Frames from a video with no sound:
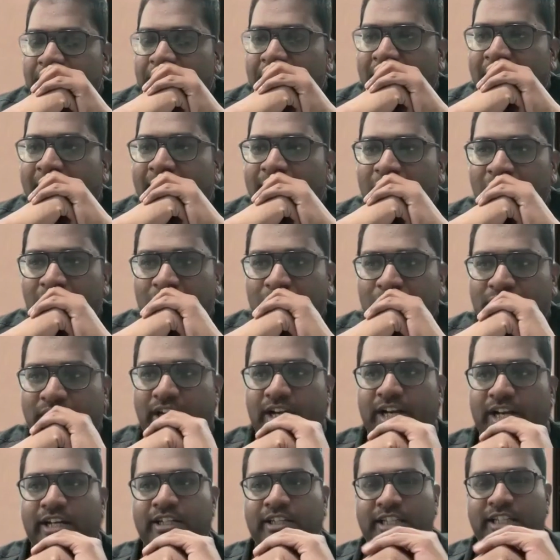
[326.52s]
macro
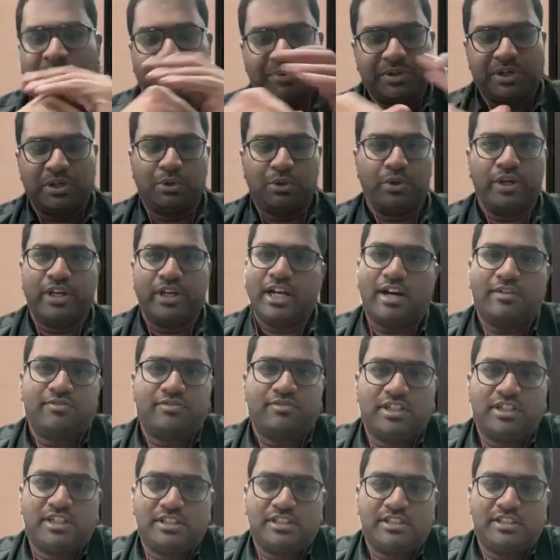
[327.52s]
trend that we're going
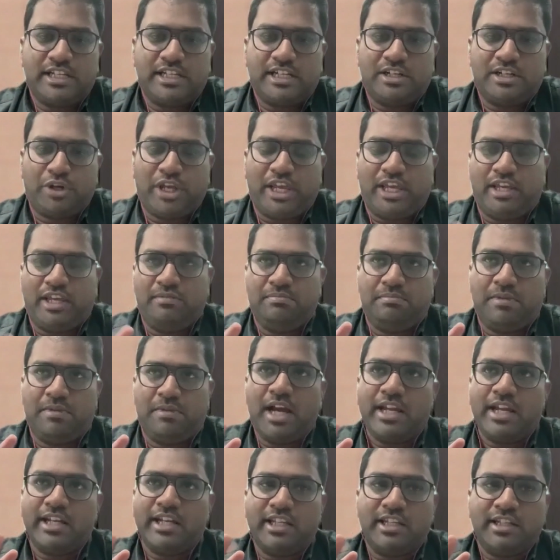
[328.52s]
after is that, okay,
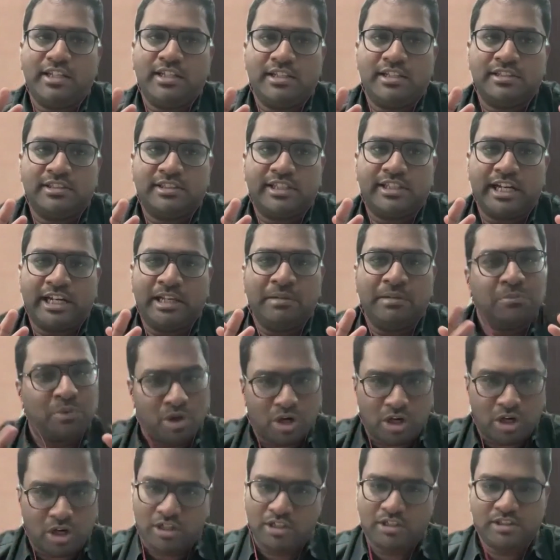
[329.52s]
marketing is getting
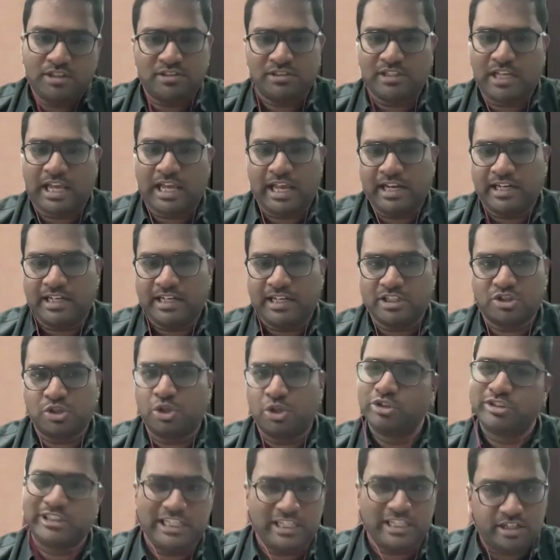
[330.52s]
monotonous, and it's
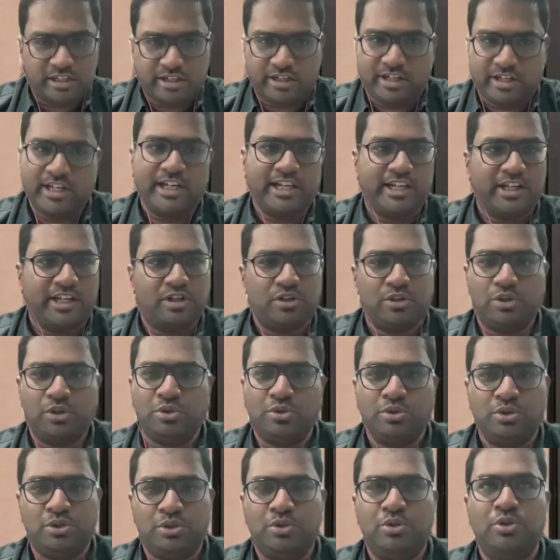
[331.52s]
no secret, right? Like,
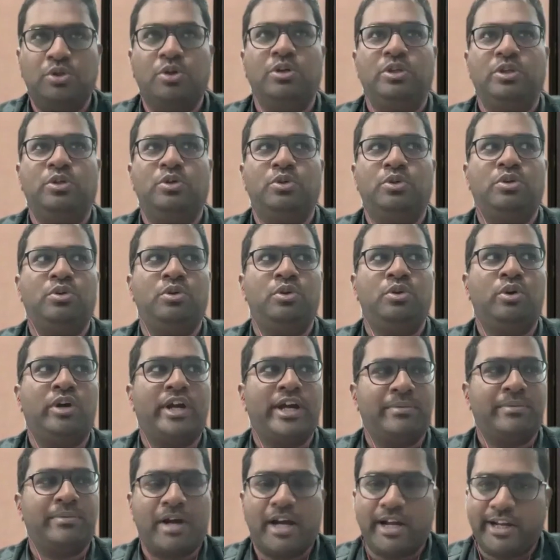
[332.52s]
you look
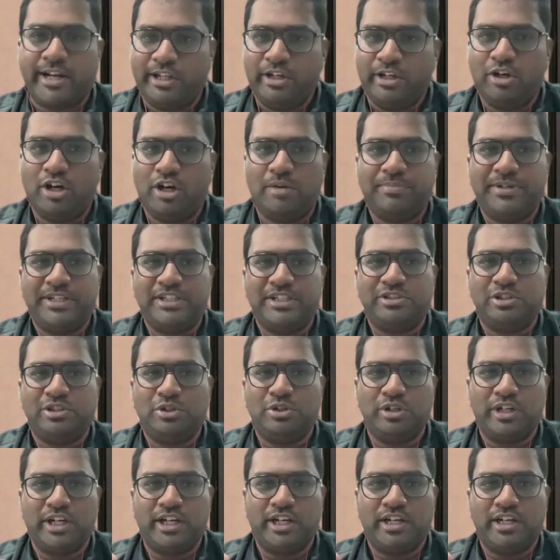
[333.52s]
at marketing copies, you
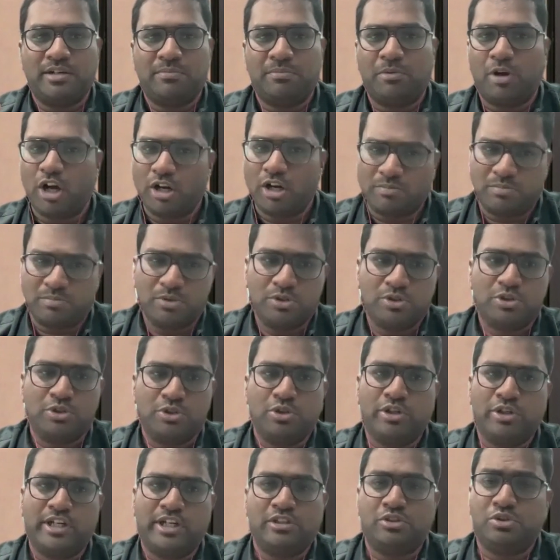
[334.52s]
look at blog posts, you
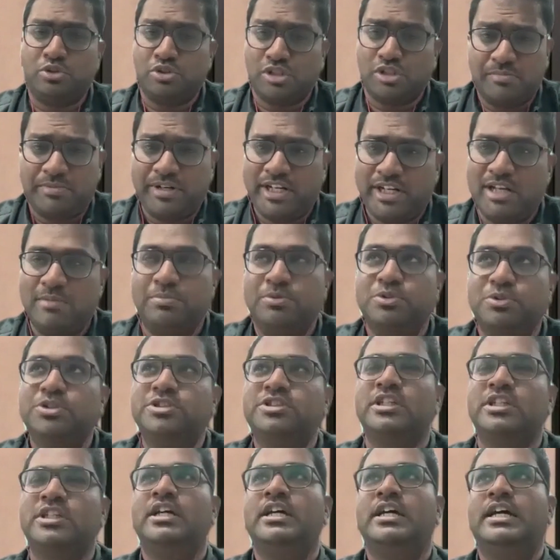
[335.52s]
look at social media
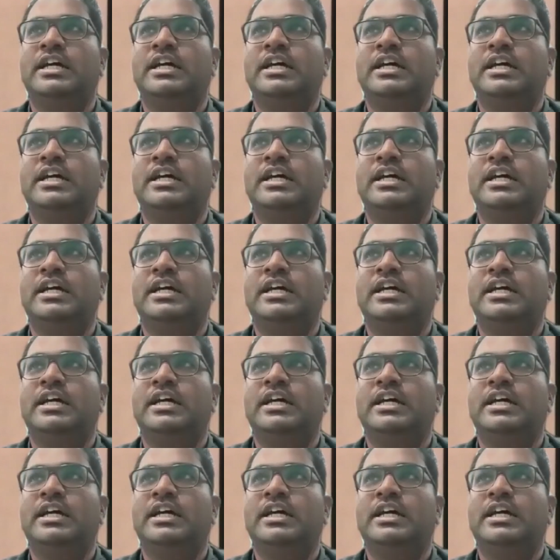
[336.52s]
posts.